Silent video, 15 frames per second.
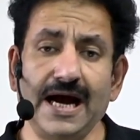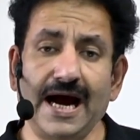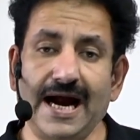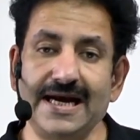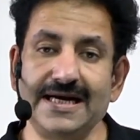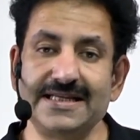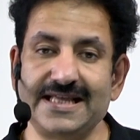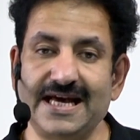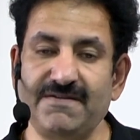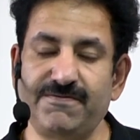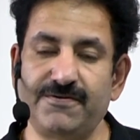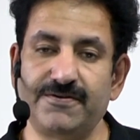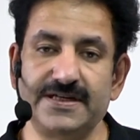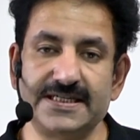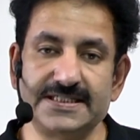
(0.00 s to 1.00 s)
And
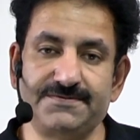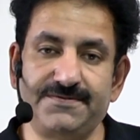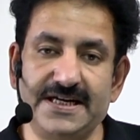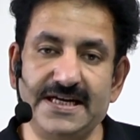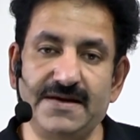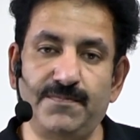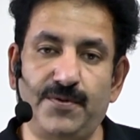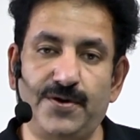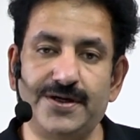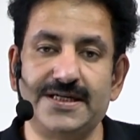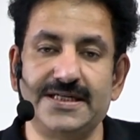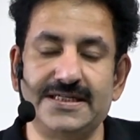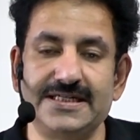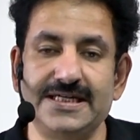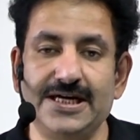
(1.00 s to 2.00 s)
therefore, it is very
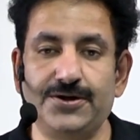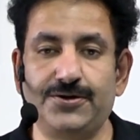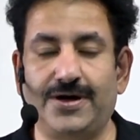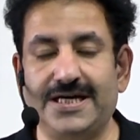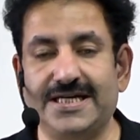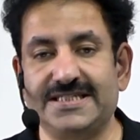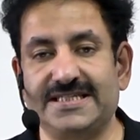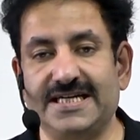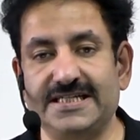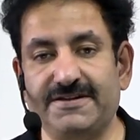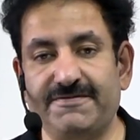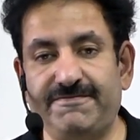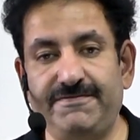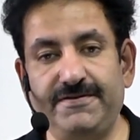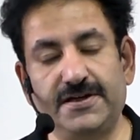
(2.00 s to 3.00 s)
important to understand the
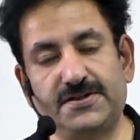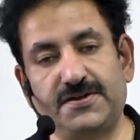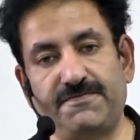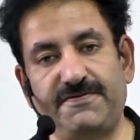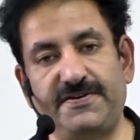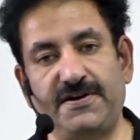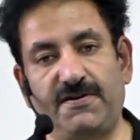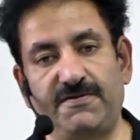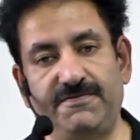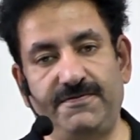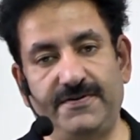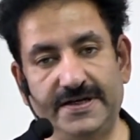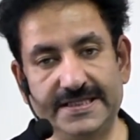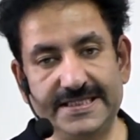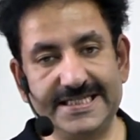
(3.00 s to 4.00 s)
philosophy of
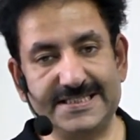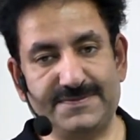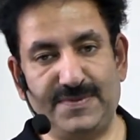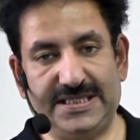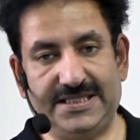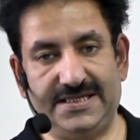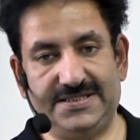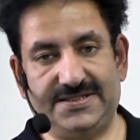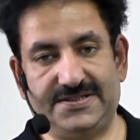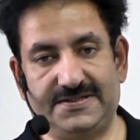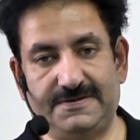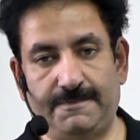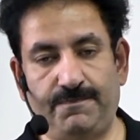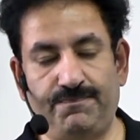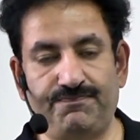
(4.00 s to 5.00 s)
these methods.
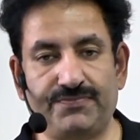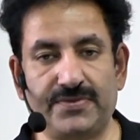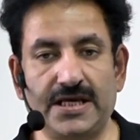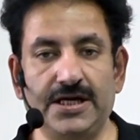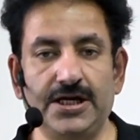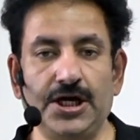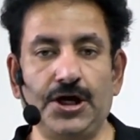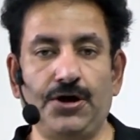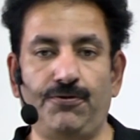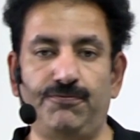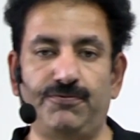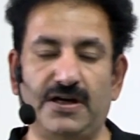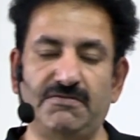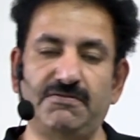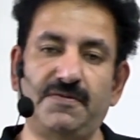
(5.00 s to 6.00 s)

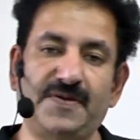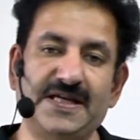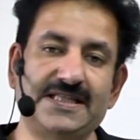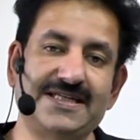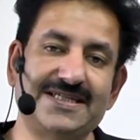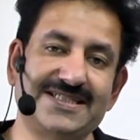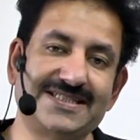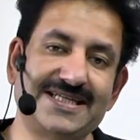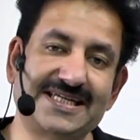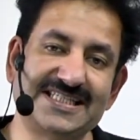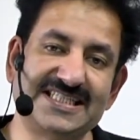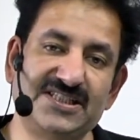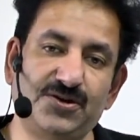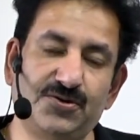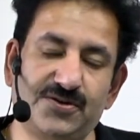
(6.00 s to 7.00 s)
One of the methods, that
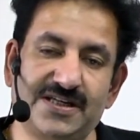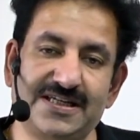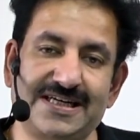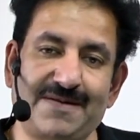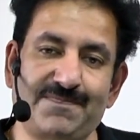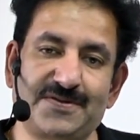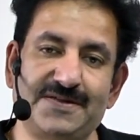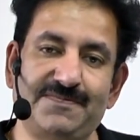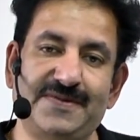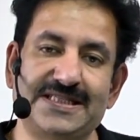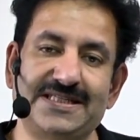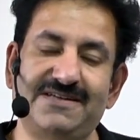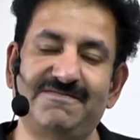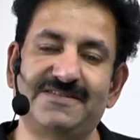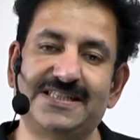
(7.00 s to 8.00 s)
is Newton-Raphson
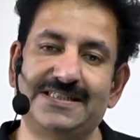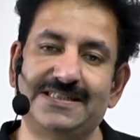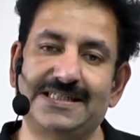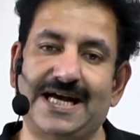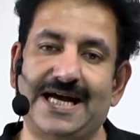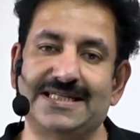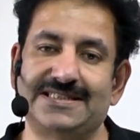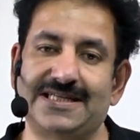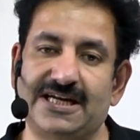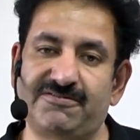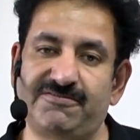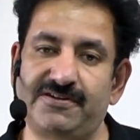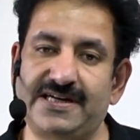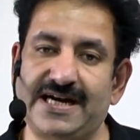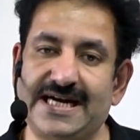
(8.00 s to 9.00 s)
method, which has a
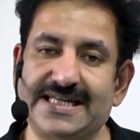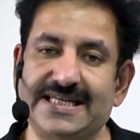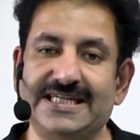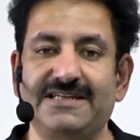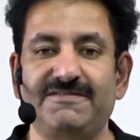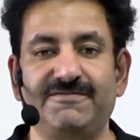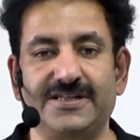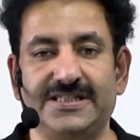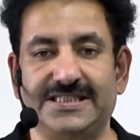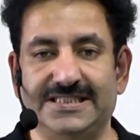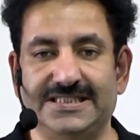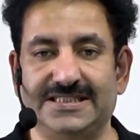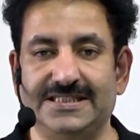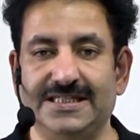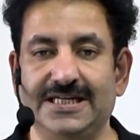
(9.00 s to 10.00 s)
quadratic
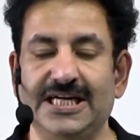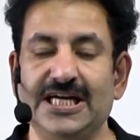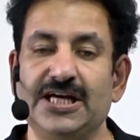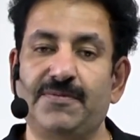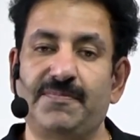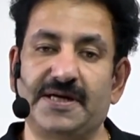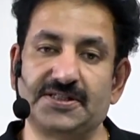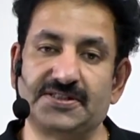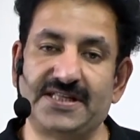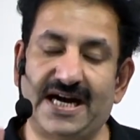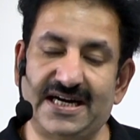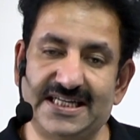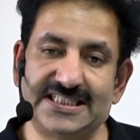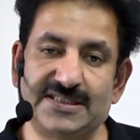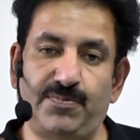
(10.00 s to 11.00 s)
convergence because
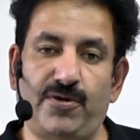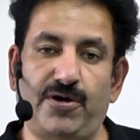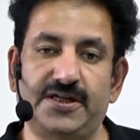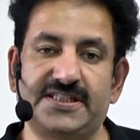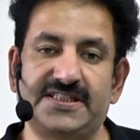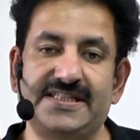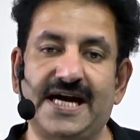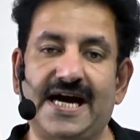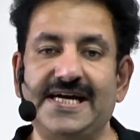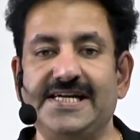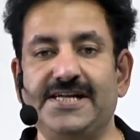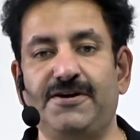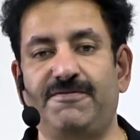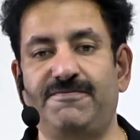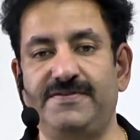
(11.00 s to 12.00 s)
that exploits the
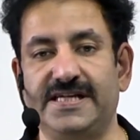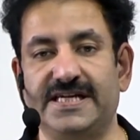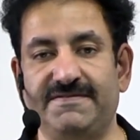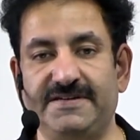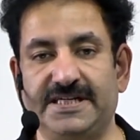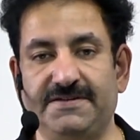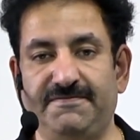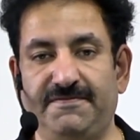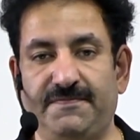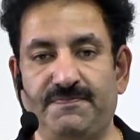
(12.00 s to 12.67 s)
idea of derivative.